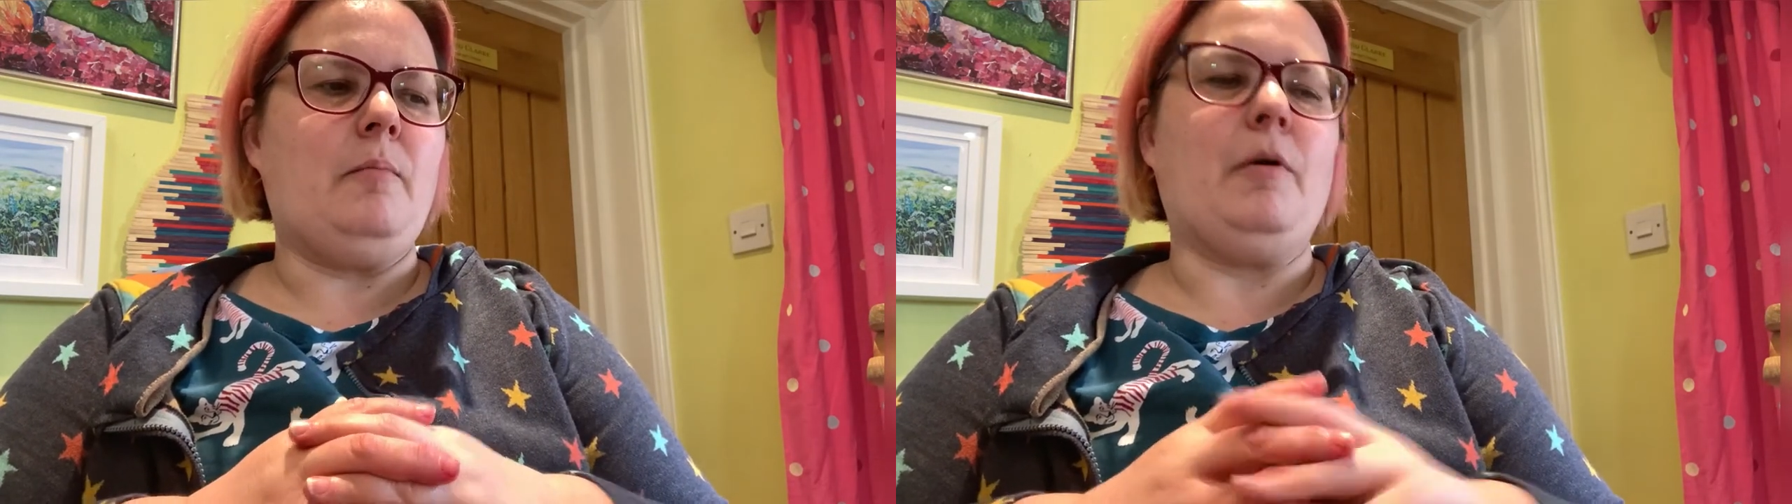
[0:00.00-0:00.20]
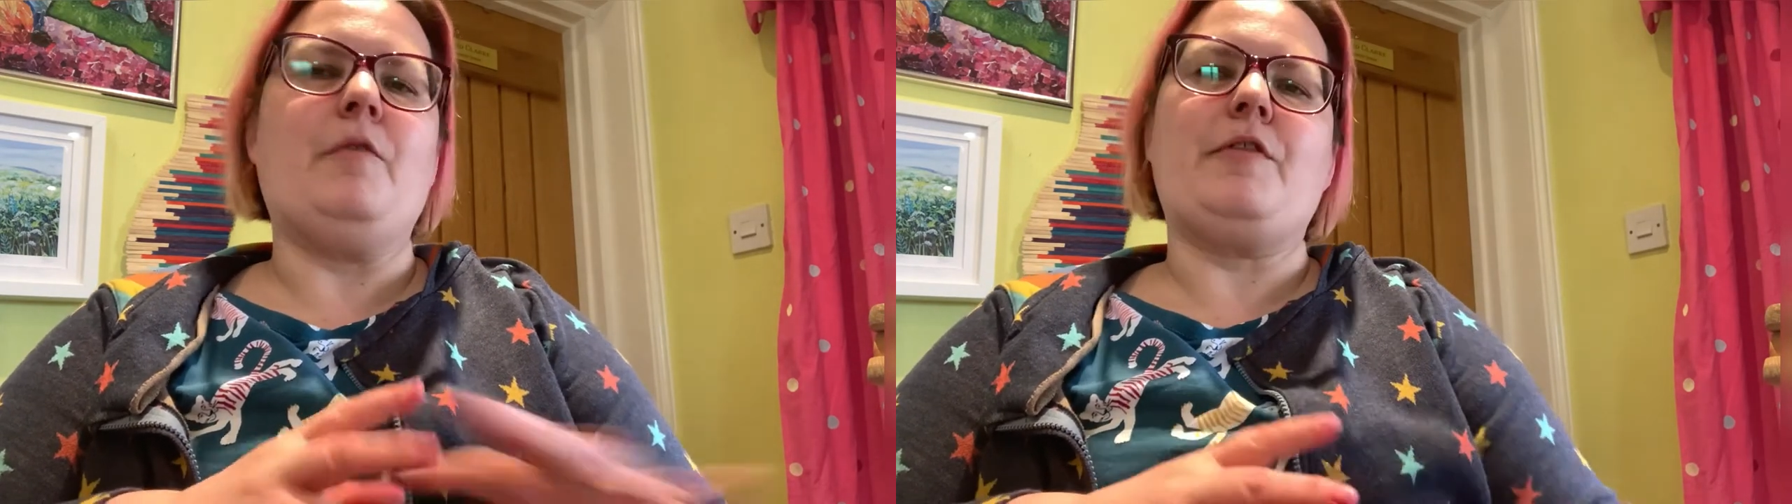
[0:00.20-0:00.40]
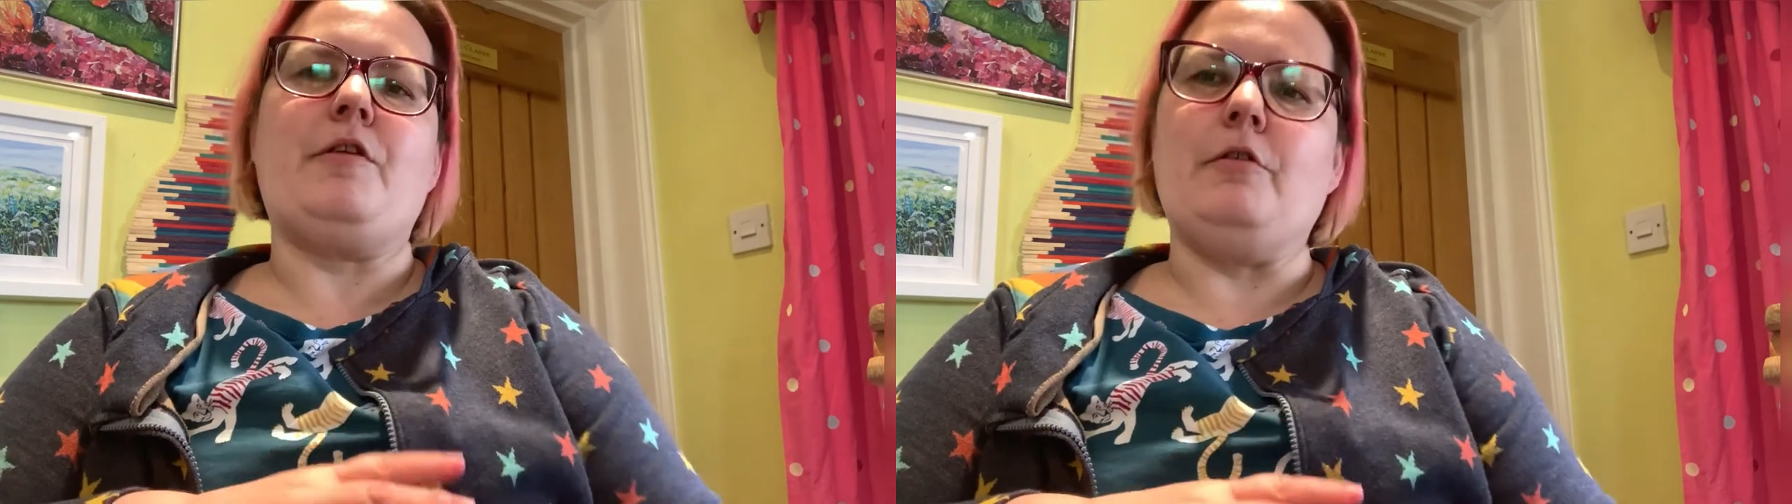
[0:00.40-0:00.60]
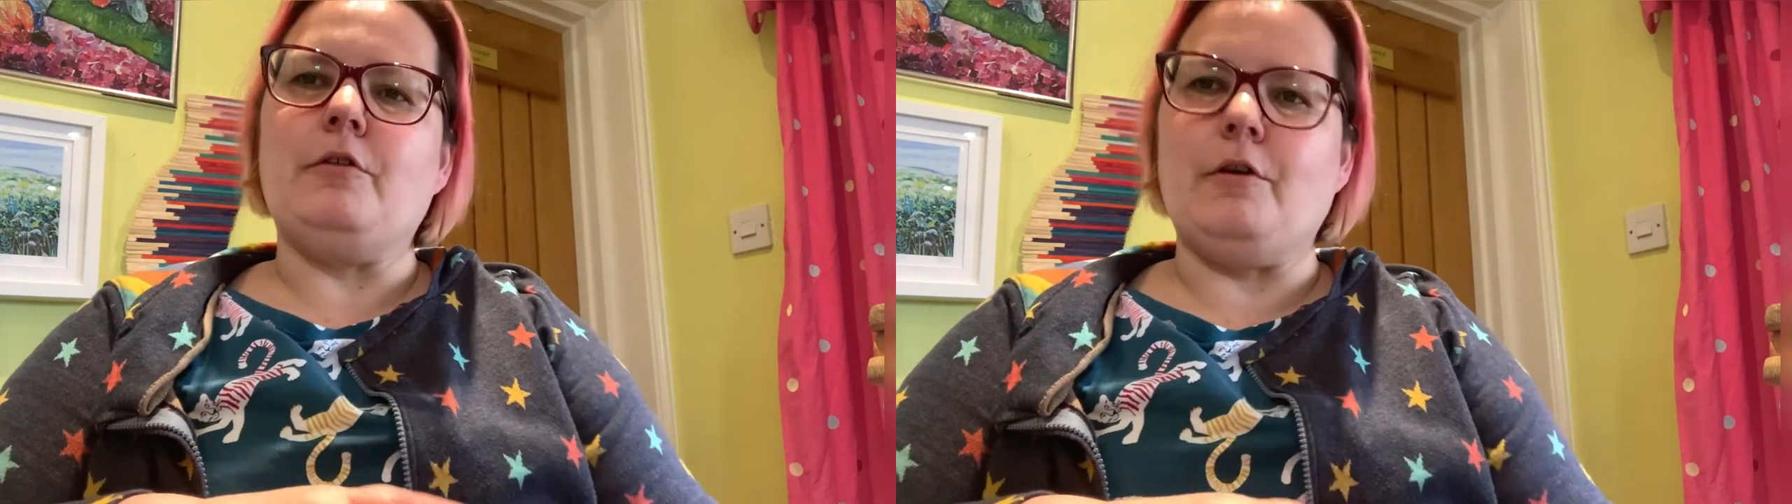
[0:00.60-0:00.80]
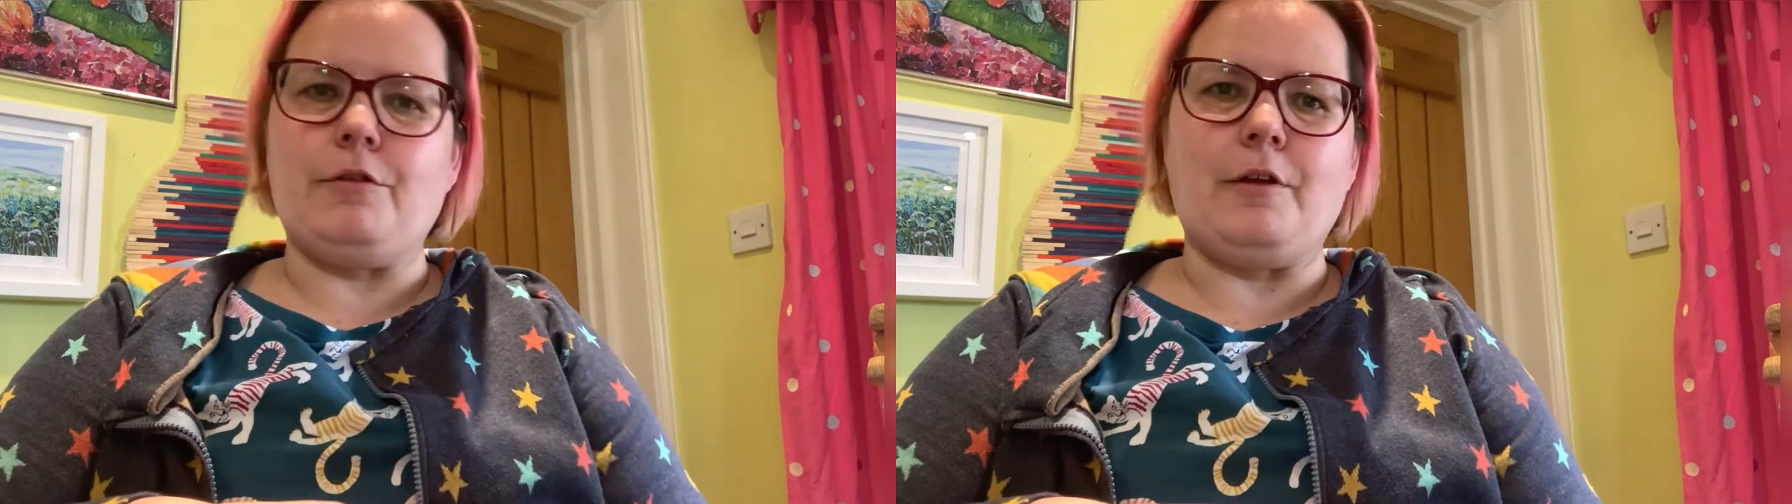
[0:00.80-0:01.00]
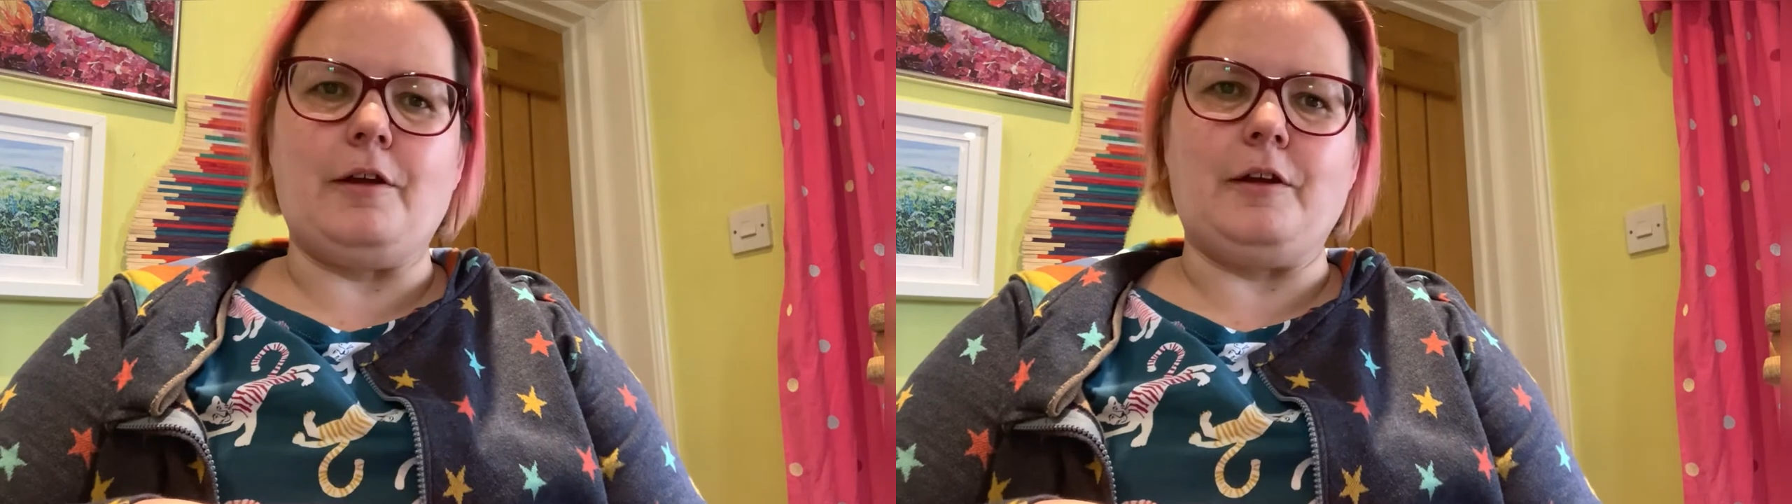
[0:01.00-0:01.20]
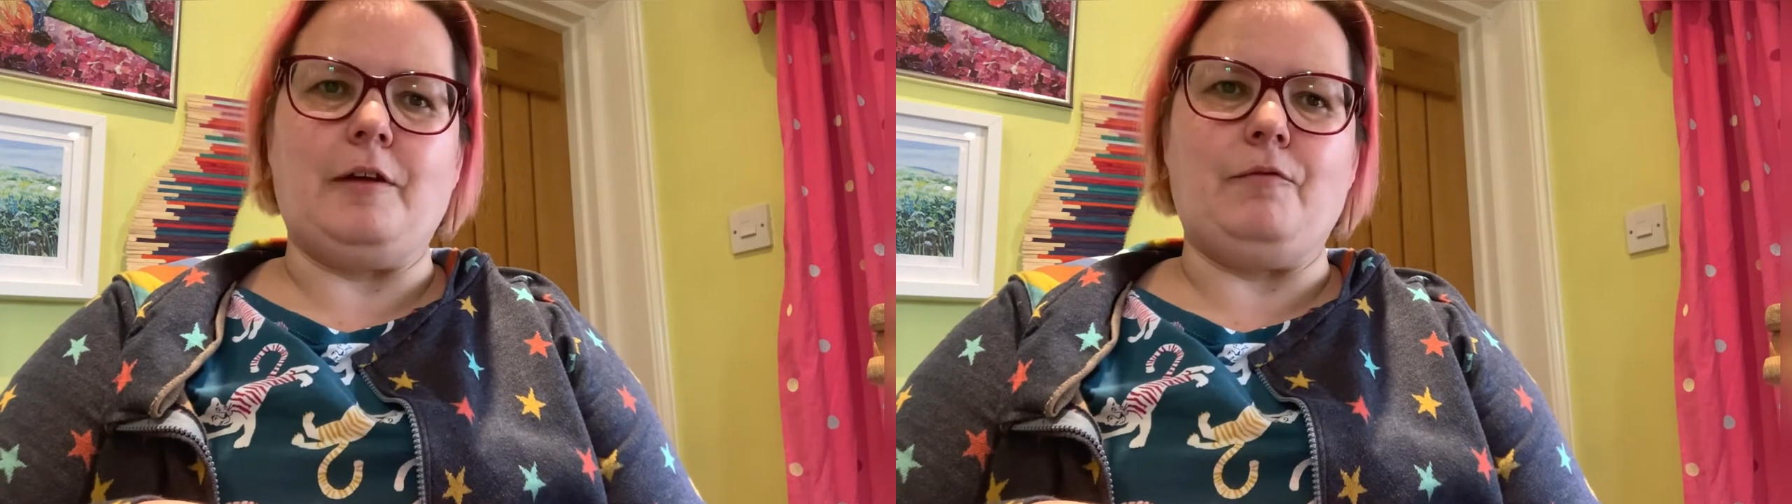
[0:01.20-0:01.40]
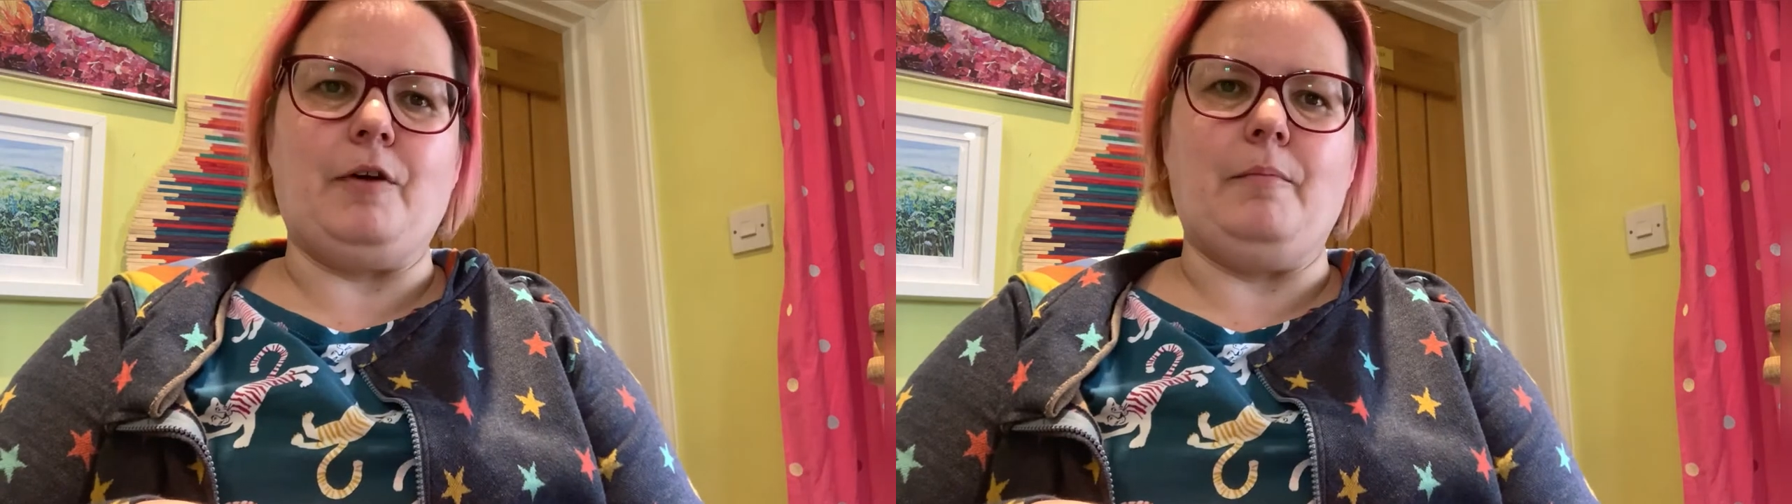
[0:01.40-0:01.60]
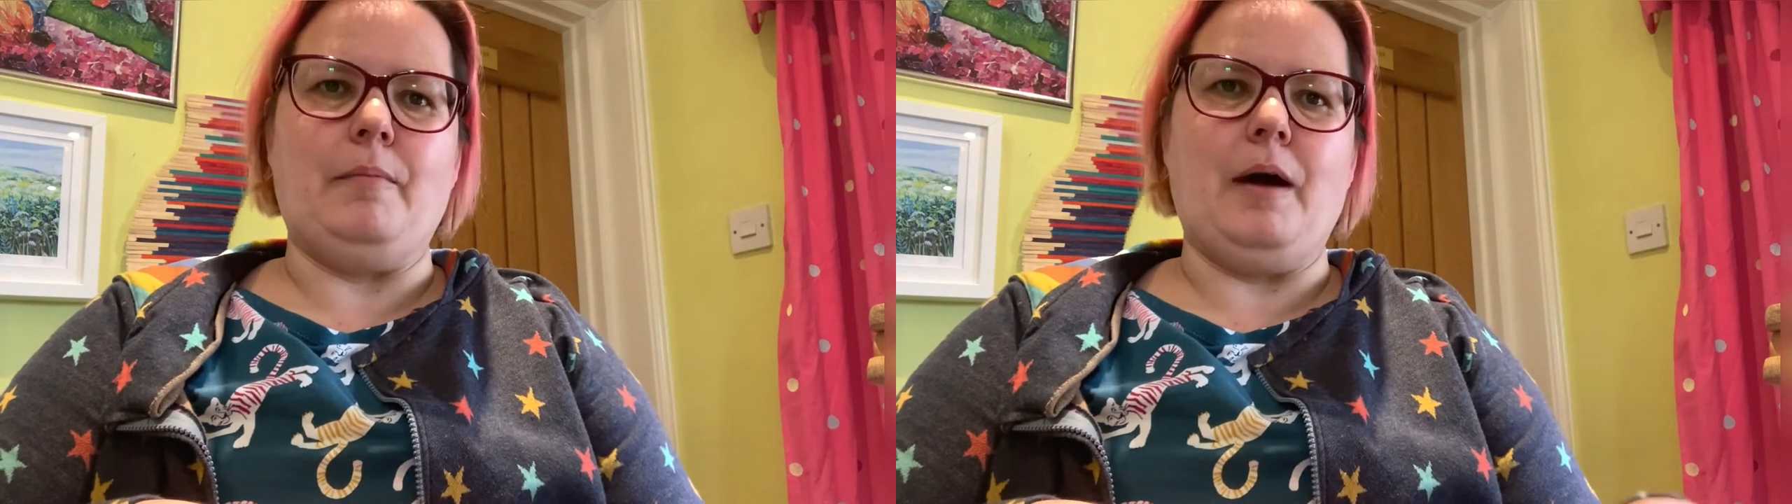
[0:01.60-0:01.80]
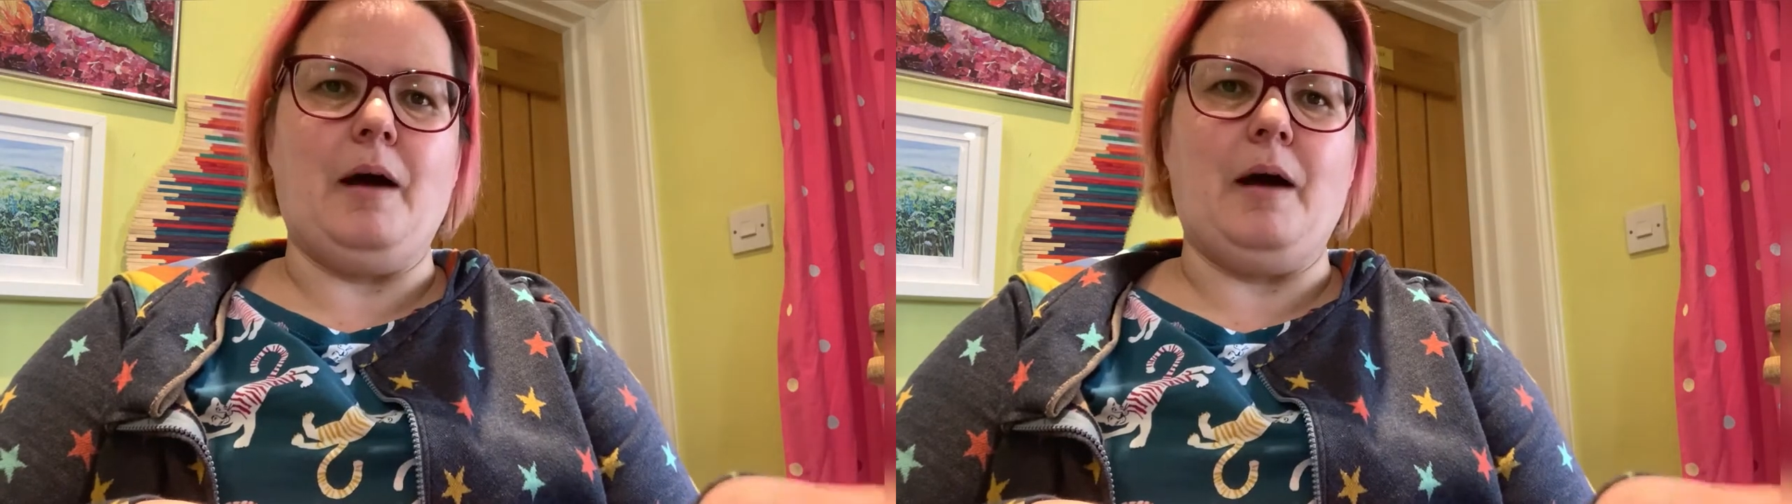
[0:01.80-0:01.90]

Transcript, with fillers: But obviously you're not starting from